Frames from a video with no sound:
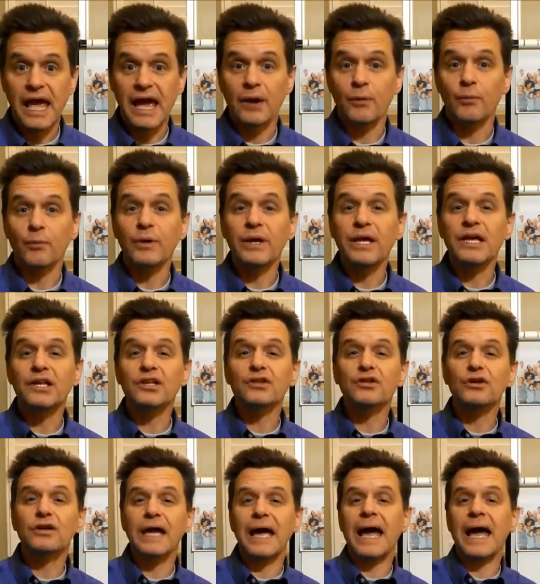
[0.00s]
and we can
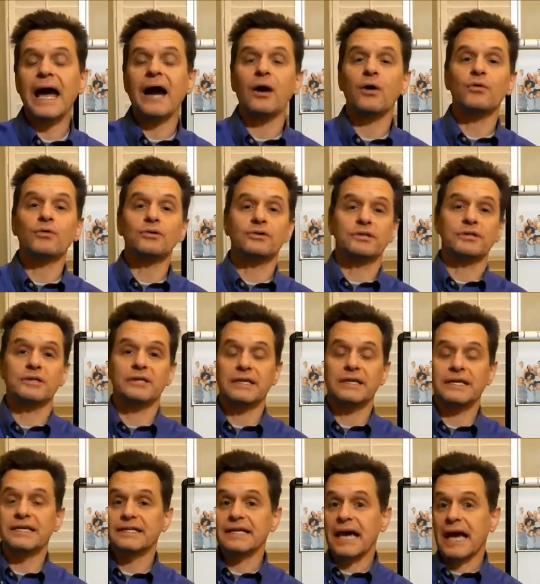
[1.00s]
look out
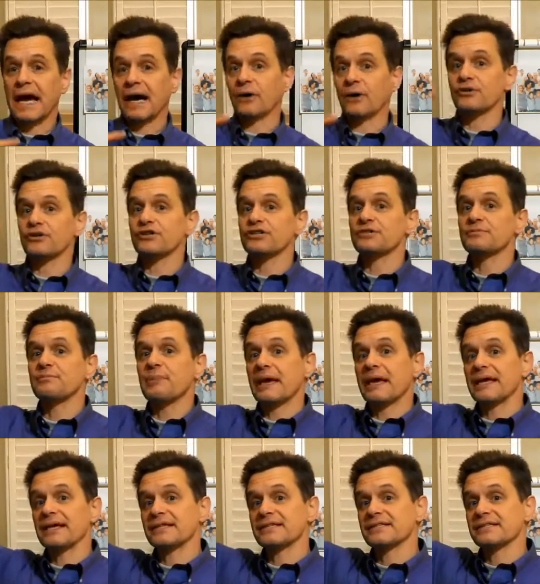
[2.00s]
into outer
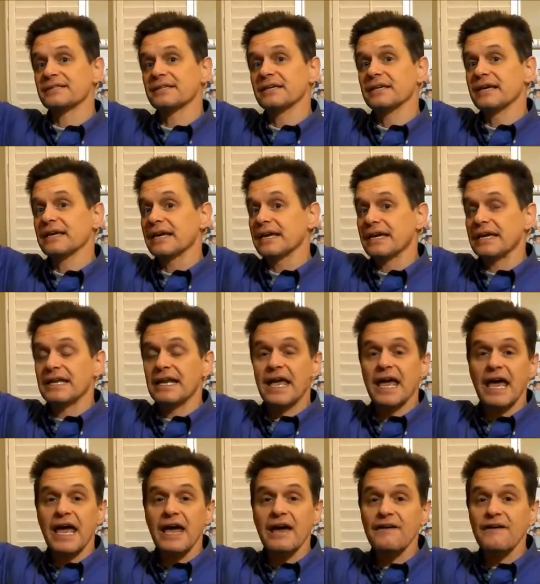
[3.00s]
space in
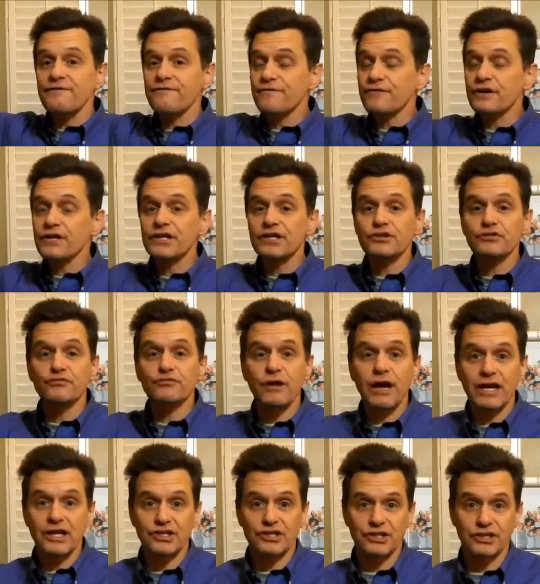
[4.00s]
every
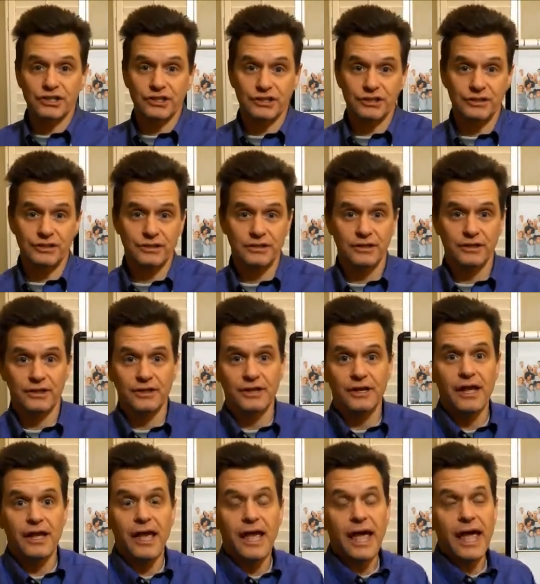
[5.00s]
direction,
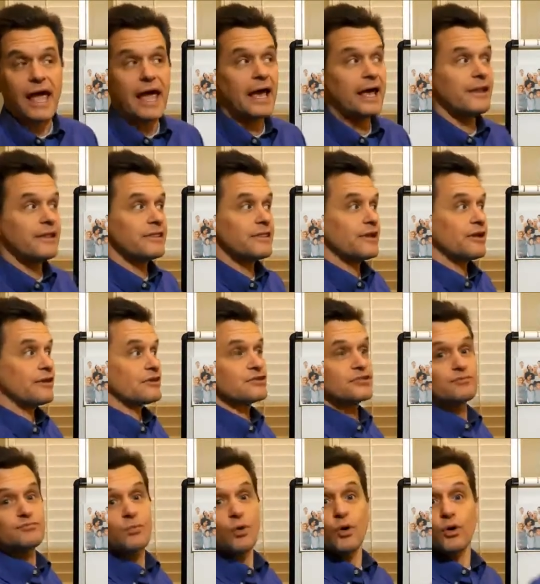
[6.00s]
and
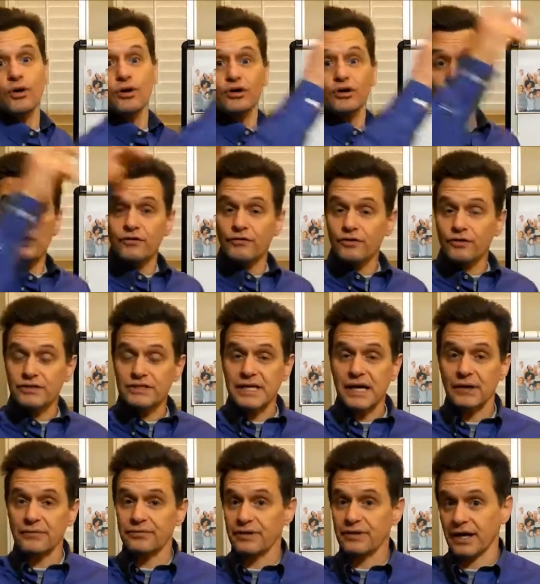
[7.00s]
there's more universe
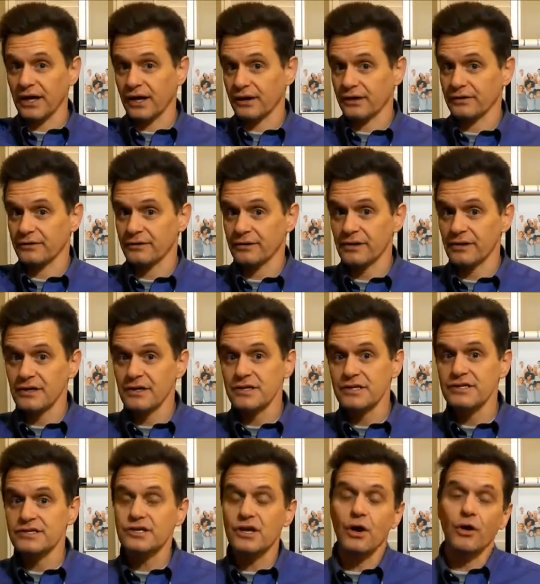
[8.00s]
out there.
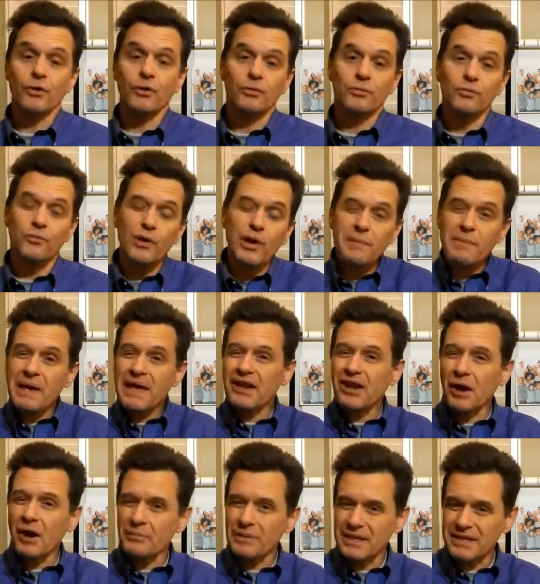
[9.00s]
So we may
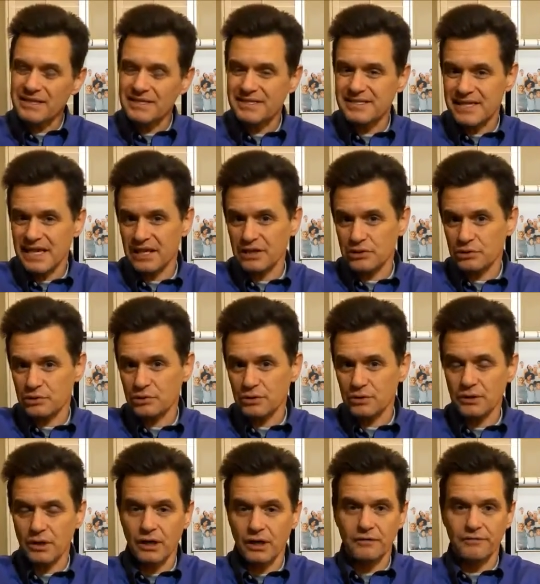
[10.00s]
not be the
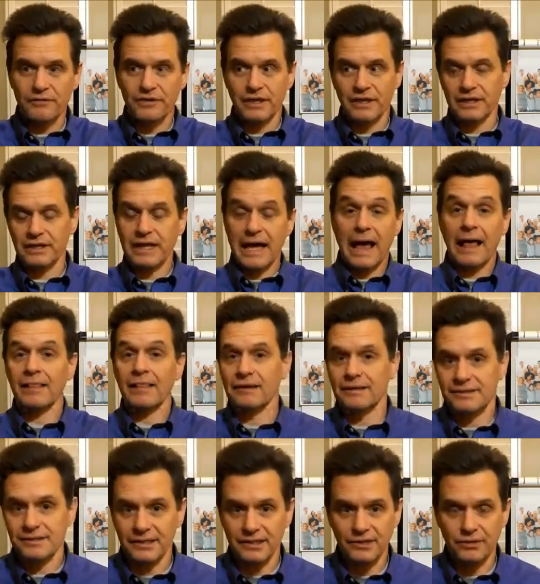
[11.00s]
center of the
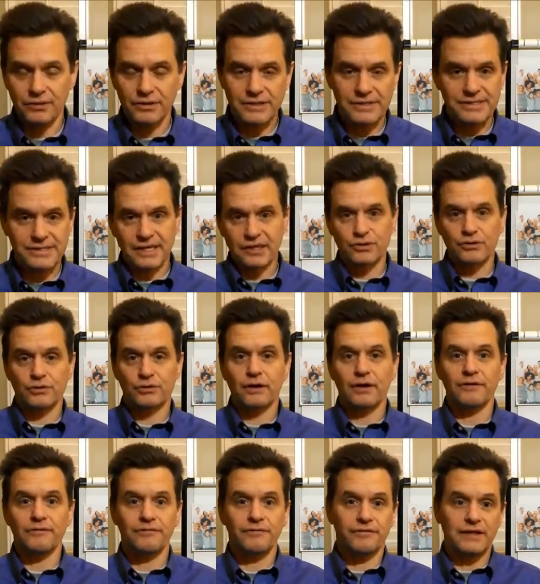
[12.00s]
galaxy or the center
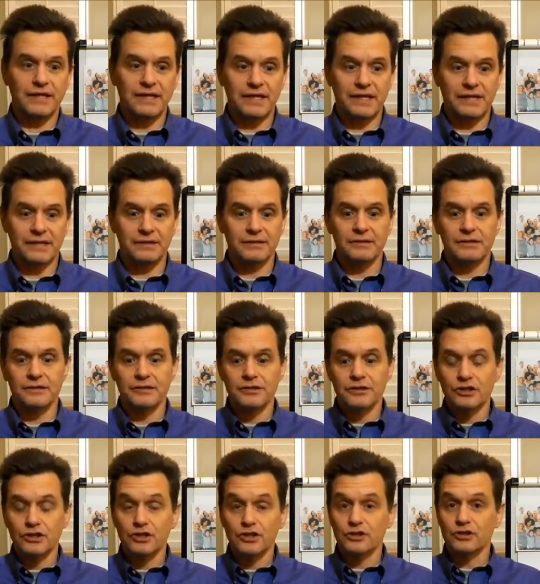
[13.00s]
of the
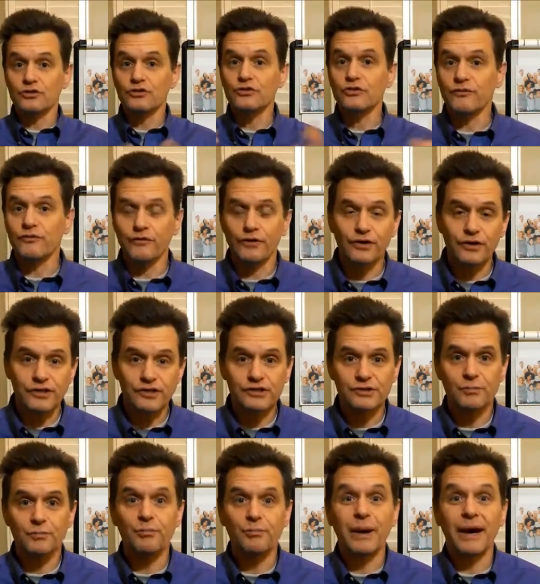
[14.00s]

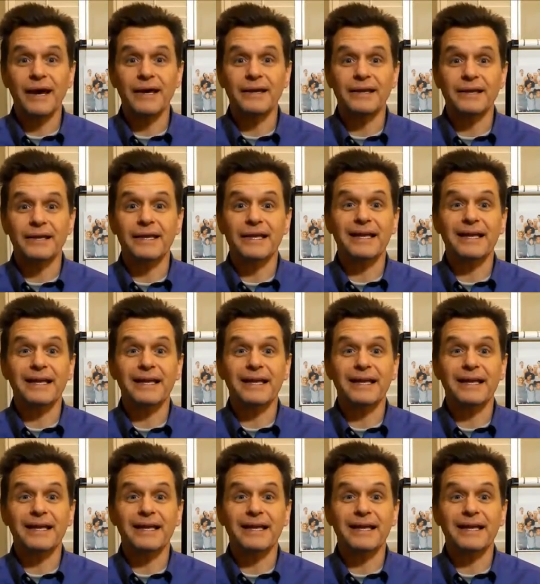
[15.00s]
universe, but